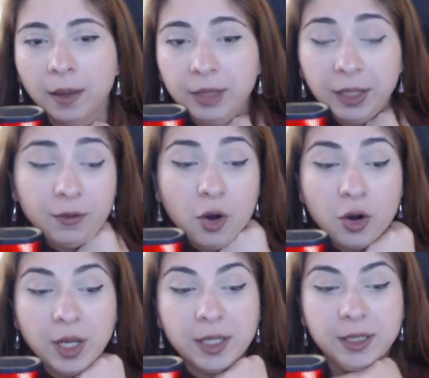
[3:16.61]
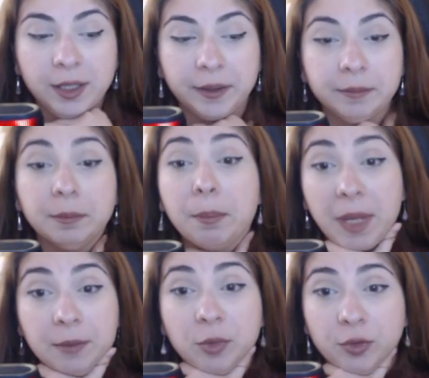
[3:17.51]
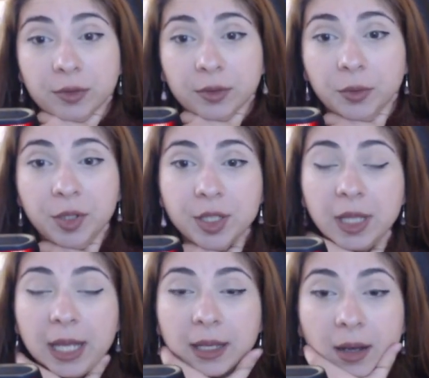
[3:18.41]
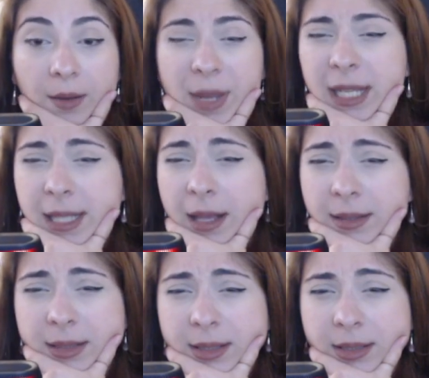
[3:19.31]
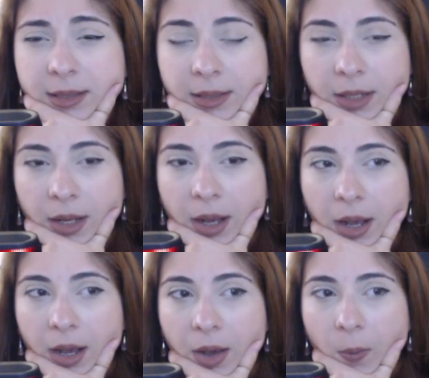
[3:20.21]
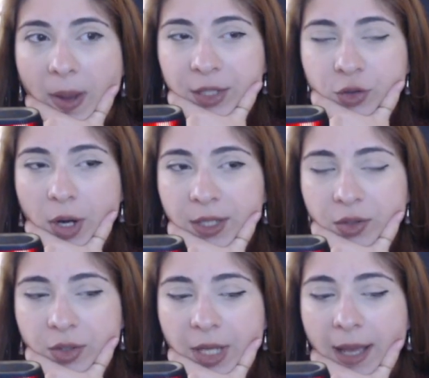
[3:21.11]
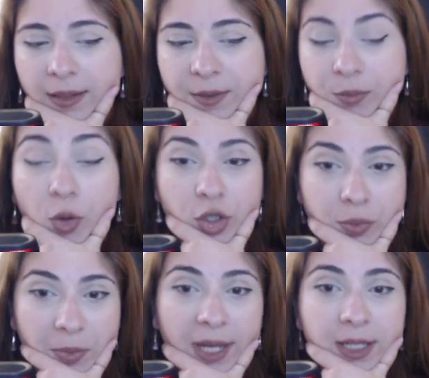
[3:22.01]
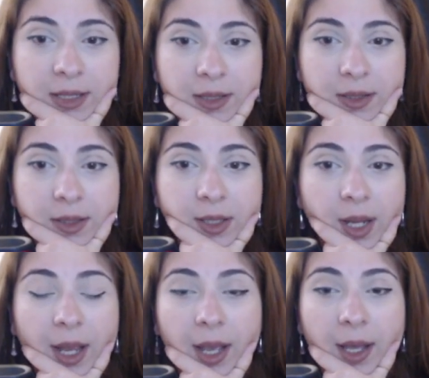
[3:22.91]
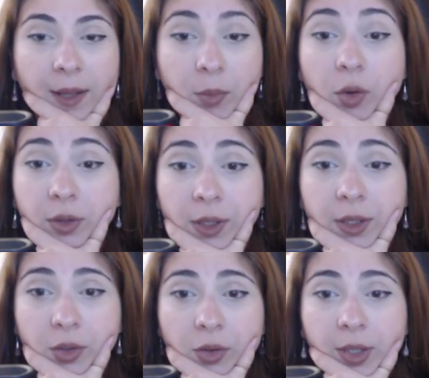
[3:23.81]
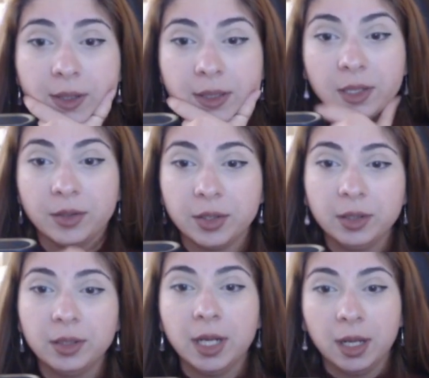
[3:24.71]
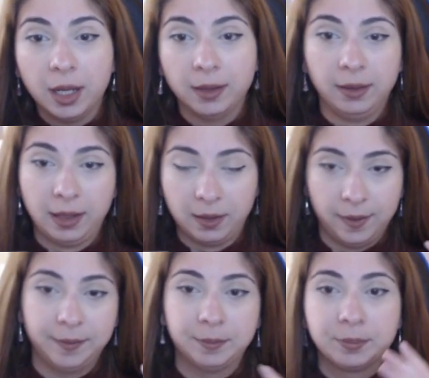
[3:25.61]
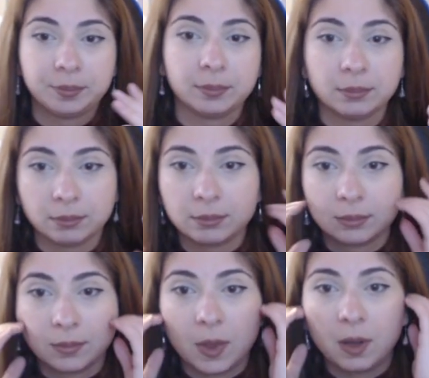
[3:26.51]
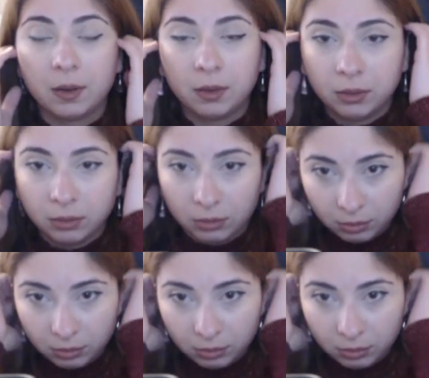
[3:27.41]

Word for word: d4 is the main move, which like uh, makes sense uh, white tries to get more space and more territory in the center and like um, mm,